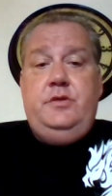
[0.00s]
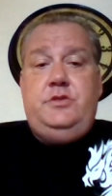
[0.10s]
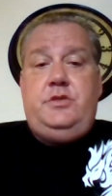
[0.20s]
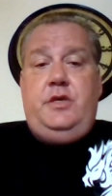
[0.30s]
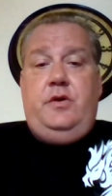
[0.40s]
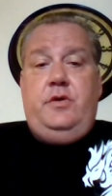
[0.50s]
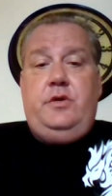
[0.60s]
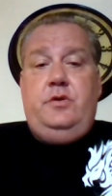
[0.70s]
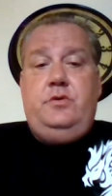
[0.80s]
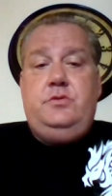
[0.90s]
see how it
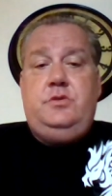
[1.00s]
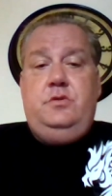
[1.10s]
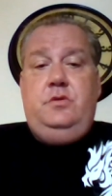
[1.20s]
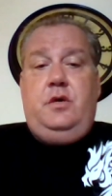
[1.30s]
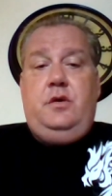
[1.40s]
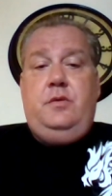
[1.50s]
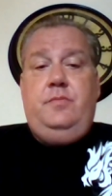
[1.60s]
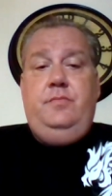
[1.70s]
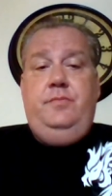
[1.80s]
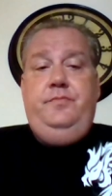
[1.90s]
goes um,